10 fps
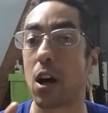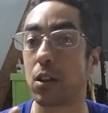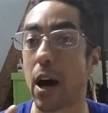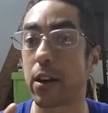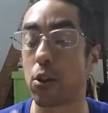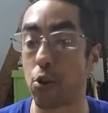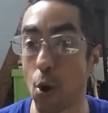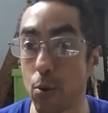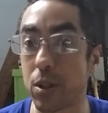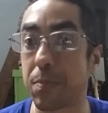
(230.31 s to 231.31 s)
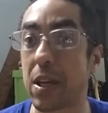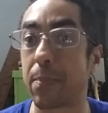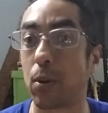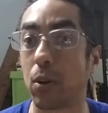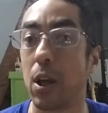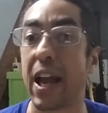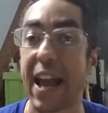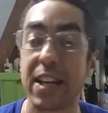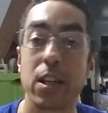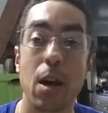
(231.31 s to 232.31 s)
a lot of those people
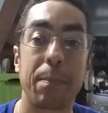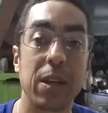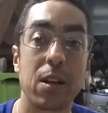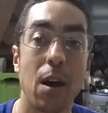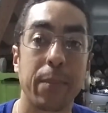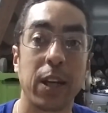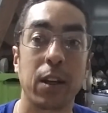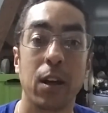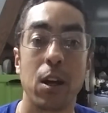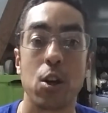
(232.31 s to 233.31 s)
ended up becoming